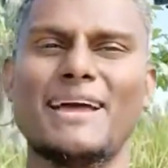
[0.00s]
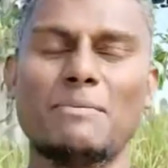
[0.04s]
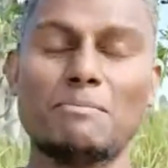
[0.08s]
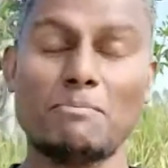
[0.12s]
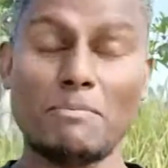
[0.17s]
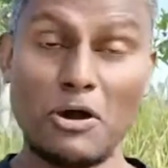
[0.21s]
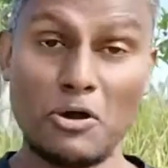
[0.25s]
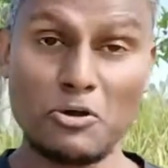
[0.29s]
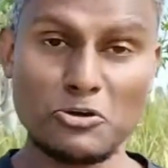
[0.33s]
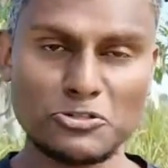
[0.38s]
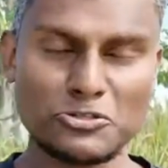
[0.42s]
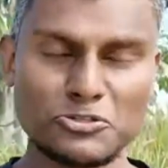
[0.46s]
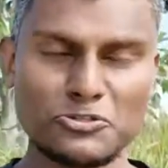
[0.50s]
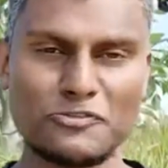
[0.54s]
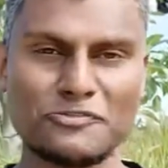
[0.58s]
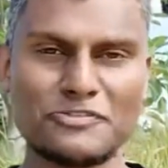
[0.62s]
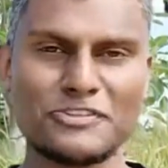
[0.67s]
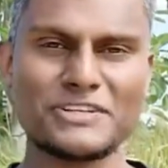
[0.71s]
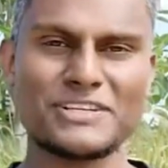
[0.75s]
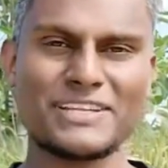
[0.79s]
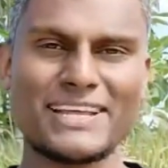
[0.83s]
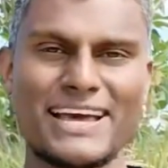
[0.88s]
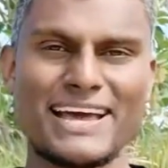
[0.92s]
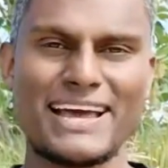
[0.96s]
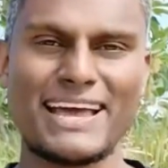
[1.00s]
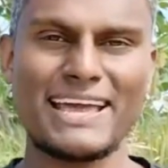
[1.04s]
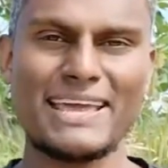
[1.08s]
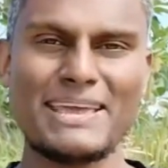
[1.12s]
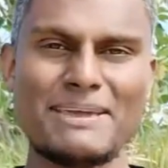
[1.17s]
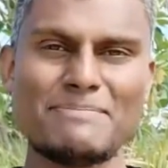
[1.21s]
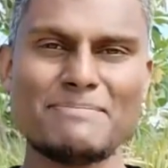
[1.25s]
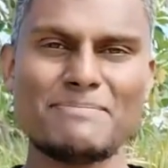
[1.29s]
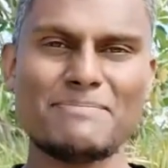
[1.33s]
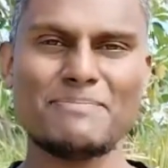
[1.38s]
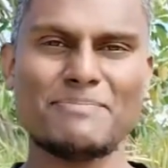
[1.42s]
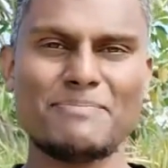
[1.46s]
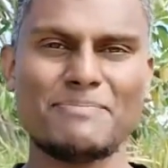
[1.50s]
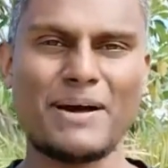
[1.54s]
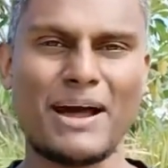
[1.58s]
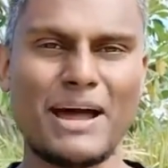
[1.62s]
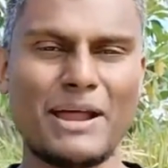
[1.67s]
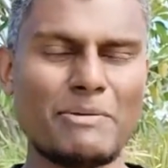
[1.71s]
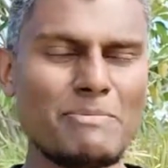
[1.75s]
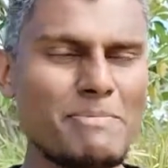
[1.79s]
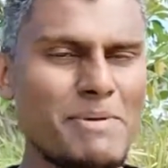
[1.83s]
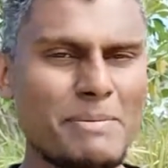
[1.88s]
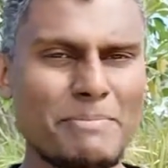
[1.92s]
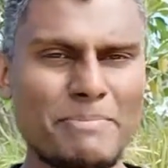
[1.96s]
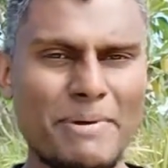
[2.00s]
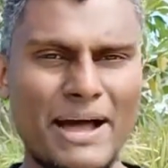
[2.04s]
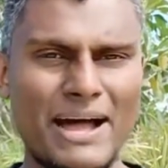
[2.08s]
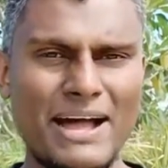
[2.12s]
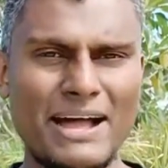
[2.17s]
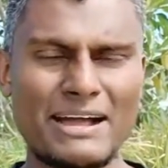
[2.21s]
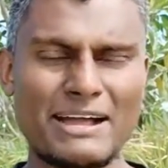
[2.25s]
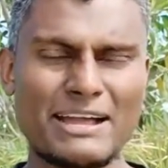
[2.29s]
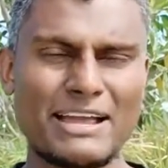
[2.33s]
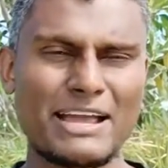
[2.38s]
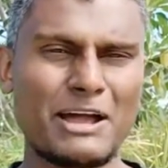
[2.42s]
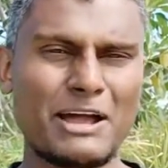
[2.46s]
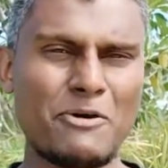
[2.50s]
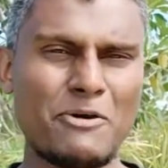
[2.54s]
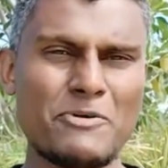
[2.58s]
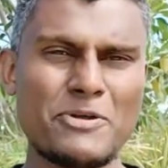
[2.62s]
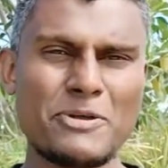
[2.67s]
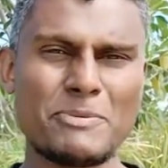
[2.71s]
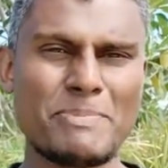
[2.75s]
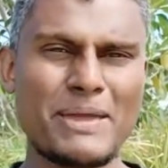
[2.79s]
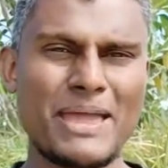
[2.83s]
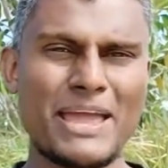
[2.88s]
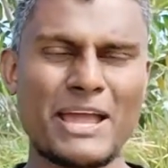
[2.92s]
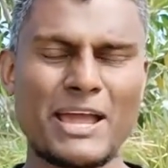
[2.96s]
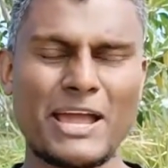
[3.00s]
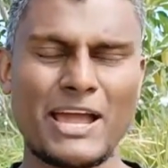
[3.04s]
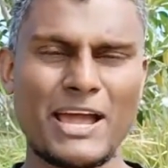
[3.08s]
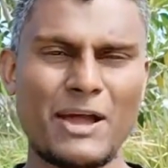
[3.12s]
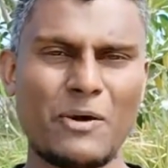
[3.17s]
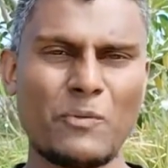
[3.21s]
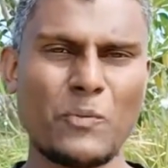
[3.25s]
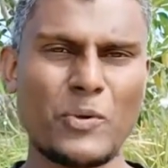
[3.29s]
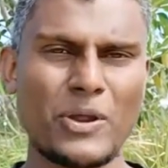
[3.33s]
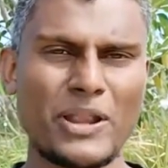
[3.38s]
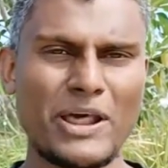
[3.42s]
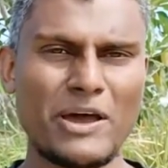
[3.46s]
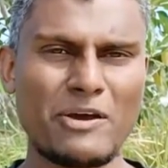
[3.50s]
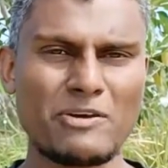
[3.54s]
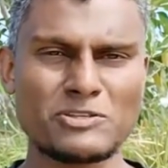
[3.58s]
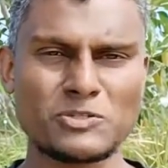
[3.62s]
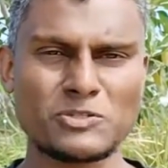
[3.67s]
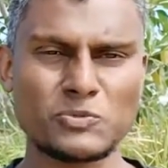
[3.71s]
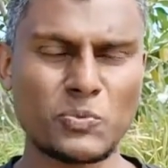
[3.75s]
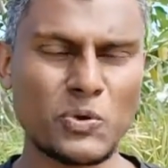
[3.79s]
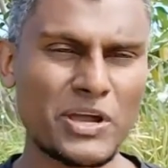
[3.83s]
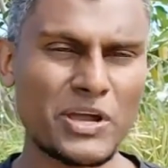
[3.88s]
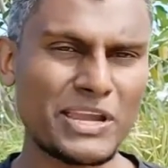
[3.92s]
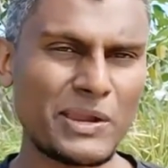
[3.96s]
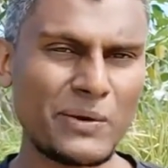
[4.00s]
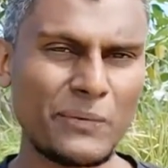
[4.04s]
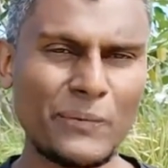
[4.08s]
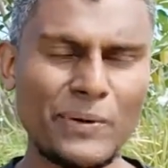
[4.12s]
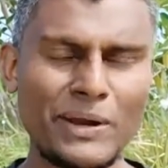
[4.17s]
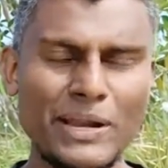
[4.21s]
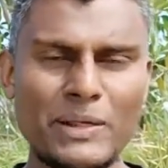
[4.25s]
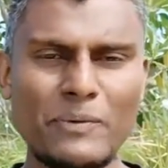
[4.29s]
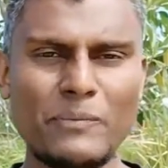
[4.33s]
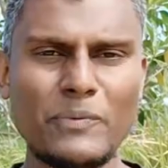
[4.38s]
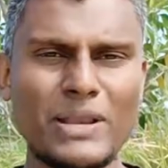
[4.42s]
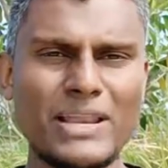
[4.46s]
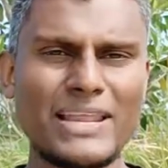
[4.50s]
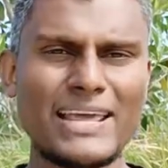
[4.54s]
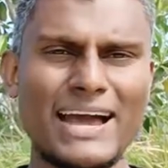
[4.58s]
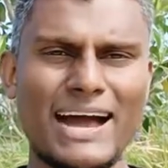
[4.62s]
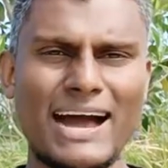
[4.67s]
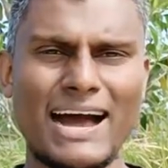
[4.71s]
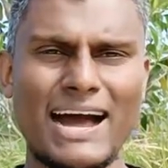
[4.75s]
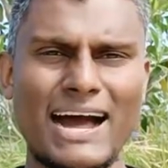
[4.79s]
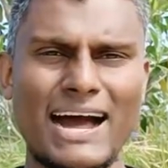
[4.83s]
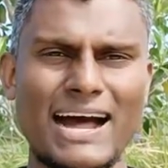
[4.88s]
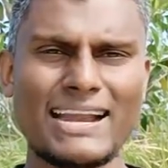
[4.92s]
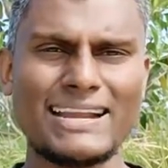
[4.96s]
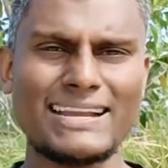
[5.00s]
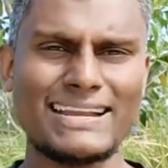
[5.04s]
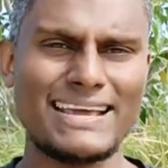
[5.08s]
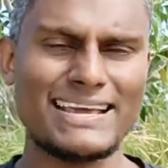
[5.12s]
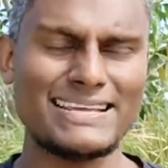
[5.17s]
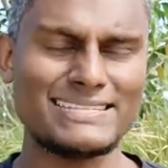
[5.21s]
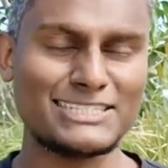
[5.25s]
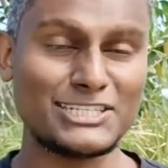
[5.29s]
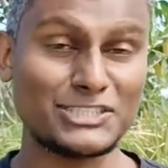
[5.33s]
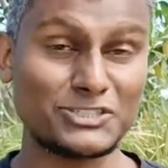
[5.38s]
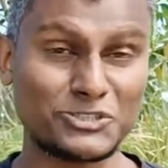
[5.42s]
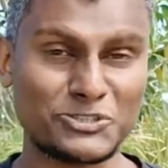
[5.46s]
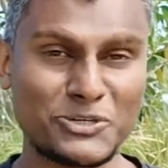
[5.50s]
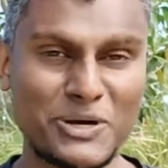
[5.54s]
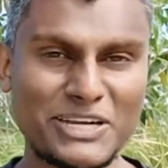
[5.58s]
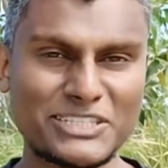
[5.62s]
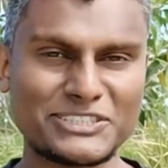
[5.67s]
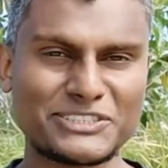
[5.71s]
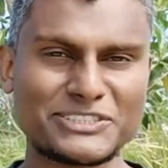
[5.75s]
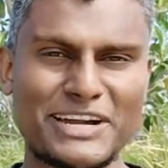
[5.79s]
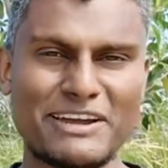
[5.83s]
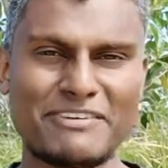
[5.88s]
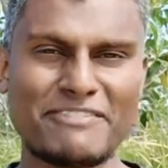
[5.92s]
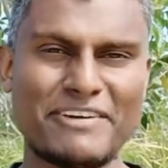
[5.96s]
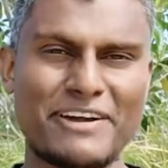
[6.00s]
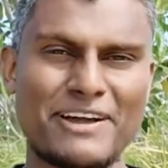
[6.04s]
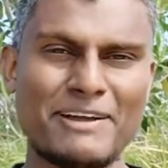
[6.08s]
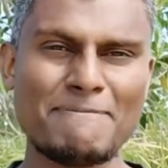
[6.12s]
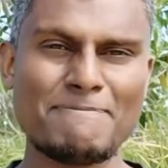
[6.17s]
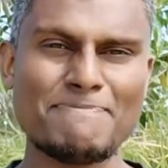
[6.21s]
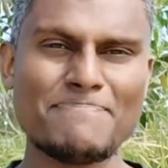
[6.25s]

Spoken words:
Most of the time, I remember going back when I was working really, really hard as a truck driver,